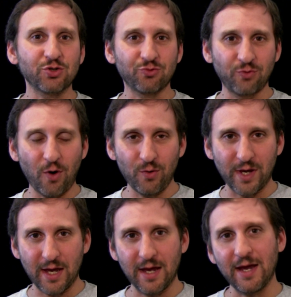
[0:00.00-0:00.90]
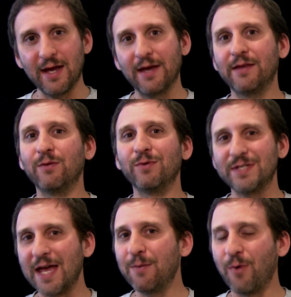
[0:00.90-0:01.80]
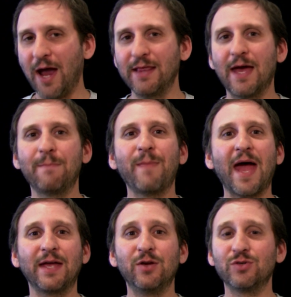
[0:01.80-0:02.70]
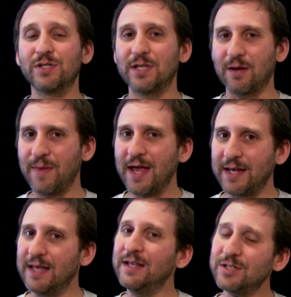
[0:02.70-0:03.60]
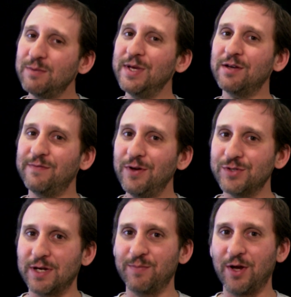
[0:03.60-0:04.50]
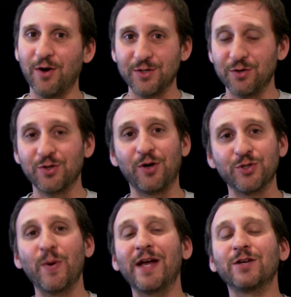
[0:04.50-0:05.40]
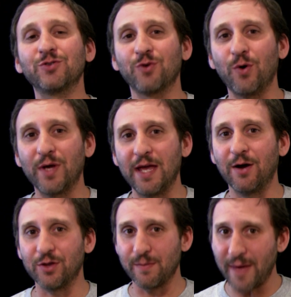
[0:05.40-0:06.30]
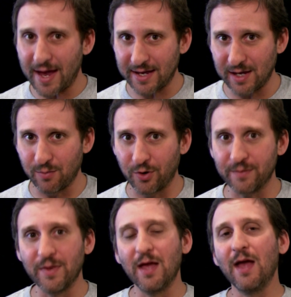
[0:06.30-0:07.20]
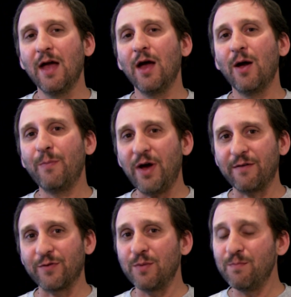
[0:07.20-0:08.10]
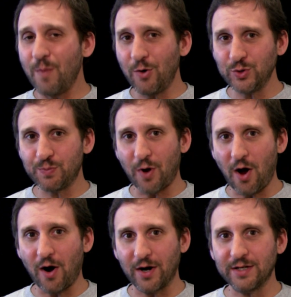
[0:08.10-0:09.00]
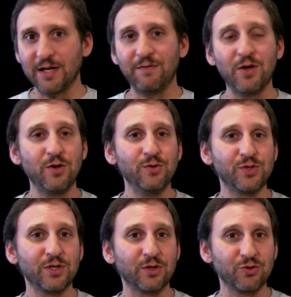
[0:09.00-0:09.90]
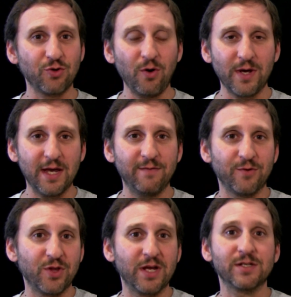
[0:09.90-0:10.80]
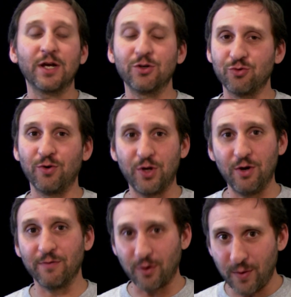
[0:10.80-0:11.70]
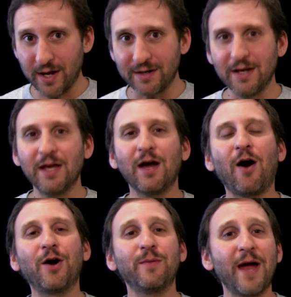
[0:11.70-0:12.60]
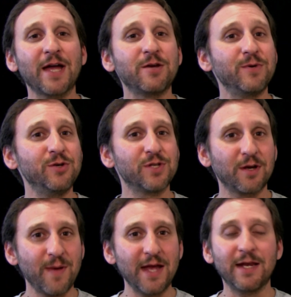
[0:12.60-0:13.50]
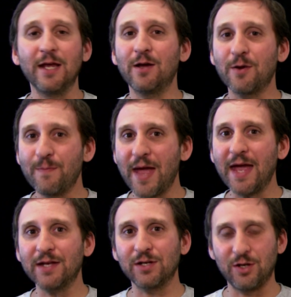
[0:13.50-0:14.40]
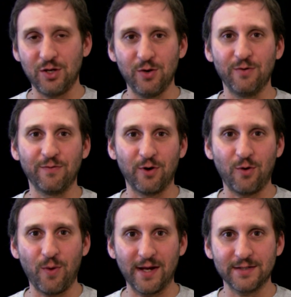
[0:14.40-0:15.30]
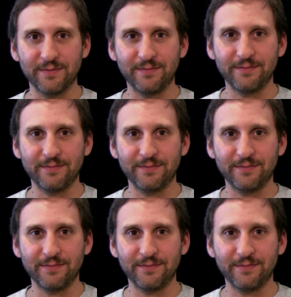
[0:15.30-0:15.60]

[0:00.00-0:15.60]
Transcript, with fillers: Control key in the same way that Mac uses the Command key. This can be confusing because there's also a Control key on the Mac keyboard. But for the most part, if you used Control key for things like Control Q for quit, on the Mac you would use the Command key, Command Q for quit.